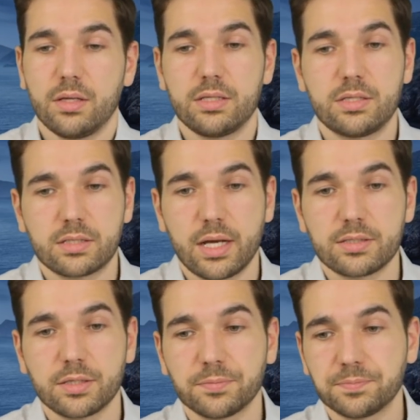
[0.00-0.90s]
It's
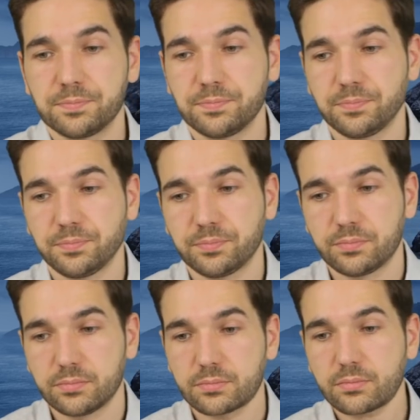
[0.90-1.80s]
disgusting.
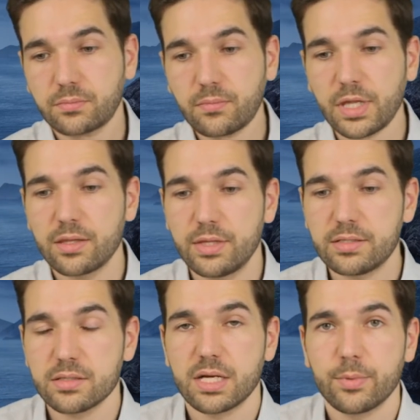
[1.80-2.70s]

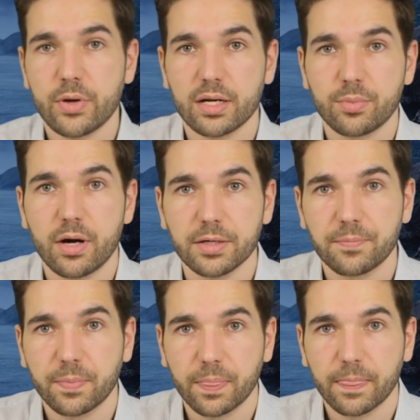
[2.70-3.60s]
This is the Democratic Party.
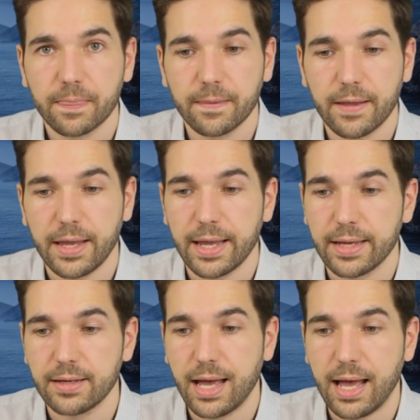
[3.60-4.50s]

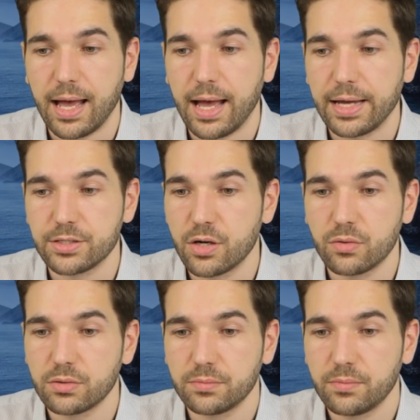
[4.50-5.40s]
And I
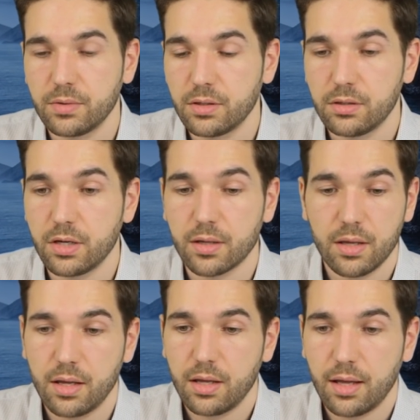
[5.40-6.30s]
don't look,
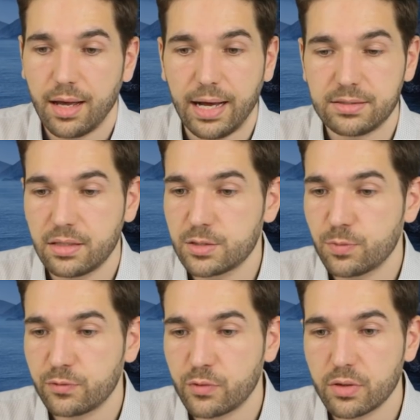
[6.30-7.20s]
I said this
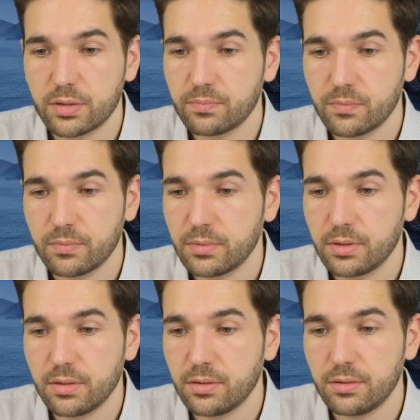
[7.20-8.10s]
before.
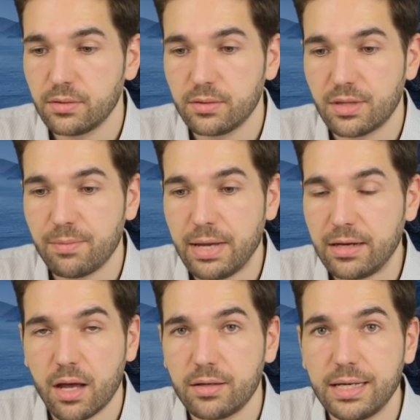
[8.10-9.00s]
They may
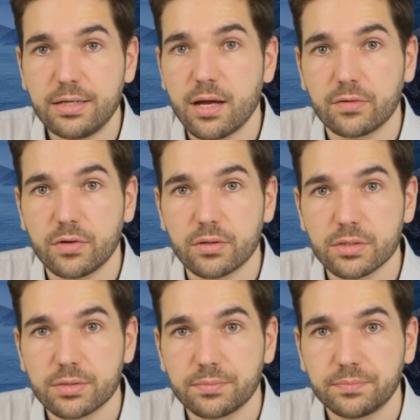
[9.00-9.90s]
not need young
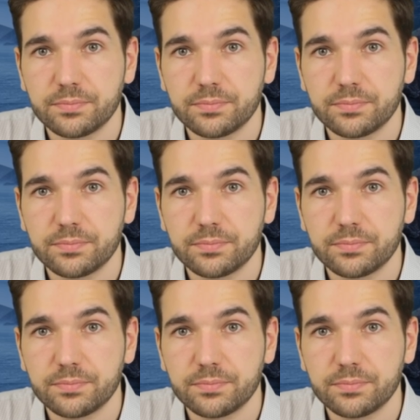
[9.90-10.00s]
voters.